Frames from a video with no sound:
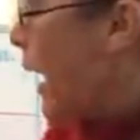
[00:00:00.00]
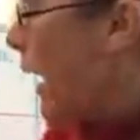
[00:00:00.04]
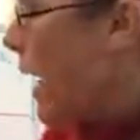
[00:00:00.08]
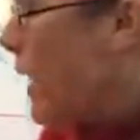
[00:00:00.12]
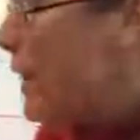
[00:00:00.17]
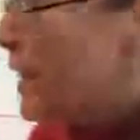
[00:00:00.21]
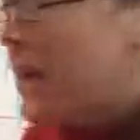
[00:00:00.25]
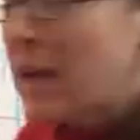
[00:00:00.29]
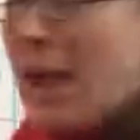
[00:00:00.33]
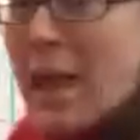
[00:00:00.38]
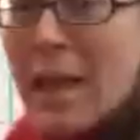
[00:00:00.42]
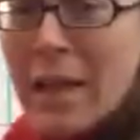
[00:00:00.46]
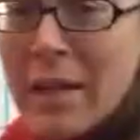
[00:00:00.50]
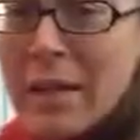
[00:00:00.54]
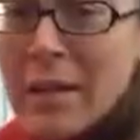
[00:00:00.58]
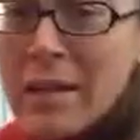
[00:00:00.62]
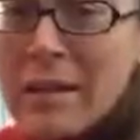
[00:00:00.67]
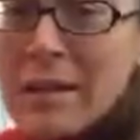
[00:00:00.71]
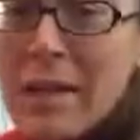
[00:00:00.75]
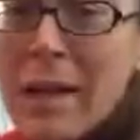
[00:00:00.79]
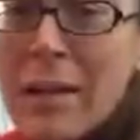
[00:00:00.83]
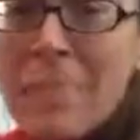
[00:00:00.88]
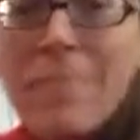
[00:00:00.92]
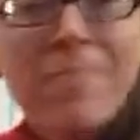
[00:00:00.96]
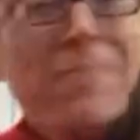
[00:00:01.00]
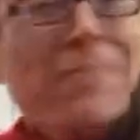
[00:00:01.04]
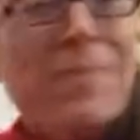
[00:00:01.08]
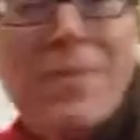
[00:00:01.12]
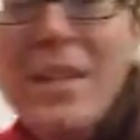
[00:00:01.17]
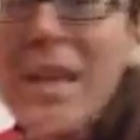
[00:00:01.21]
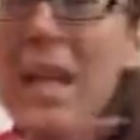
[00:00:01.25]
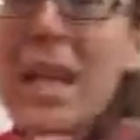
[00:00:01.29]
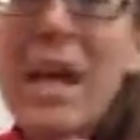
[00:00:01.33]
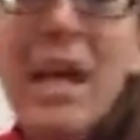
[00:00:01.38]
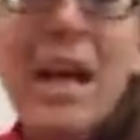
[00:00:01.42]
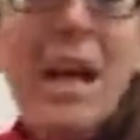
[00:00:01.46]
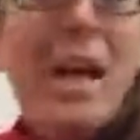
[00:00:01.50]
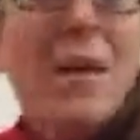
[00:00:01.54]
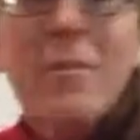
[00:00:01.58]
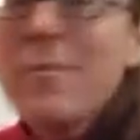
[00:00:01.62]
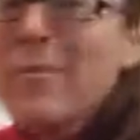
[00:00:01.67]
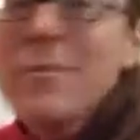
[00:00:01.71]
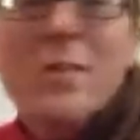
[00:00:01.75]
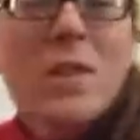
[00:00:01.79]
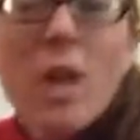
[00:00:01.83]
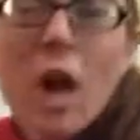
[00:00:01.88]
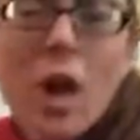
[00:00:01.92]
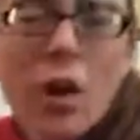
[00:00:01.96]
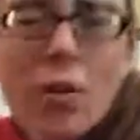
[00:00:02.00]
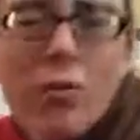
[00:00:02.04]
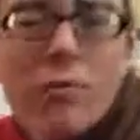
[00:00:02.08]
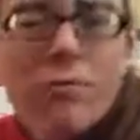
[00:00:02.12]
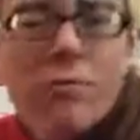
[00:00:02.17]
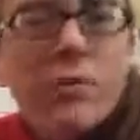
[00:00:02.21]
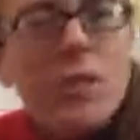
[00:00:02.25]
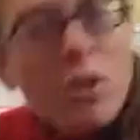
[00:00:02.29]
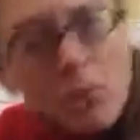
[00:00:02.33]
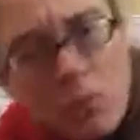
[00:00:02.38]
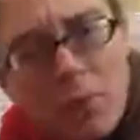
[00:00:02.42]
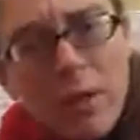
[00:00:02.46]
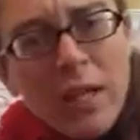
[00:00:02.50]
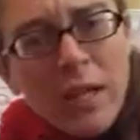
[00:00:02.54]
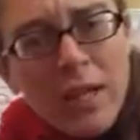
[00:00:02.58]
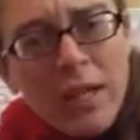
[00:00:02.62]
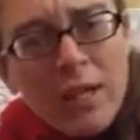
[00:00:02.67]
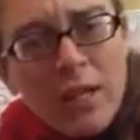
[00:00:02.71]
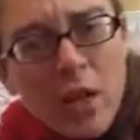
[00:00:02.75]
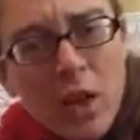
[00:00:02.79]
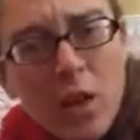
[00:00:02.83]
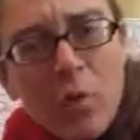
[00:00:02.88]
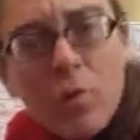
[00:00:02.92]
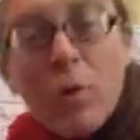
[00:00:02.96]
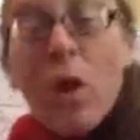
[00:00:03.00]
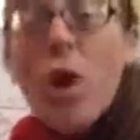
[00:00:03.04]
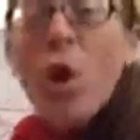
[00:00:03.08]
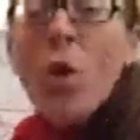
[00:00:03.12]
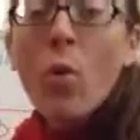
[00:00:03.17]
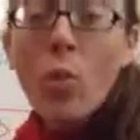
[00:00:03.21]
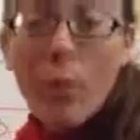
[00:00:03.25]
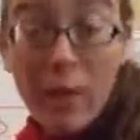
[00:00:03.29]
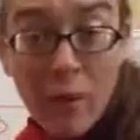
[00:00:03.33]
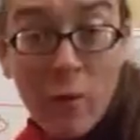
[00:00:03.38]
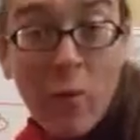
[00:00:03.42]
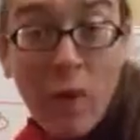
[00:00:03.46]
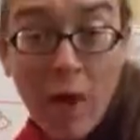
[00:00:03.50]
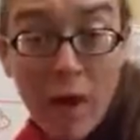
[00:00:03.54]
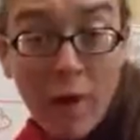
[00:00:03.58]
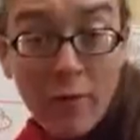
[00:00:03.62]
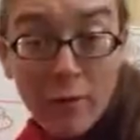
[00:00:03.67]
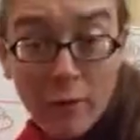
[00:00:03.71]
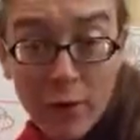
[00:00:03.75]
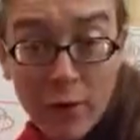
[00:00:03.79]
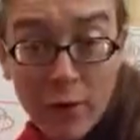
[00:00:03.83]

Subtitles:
And the colonists said, no, you really don't. We want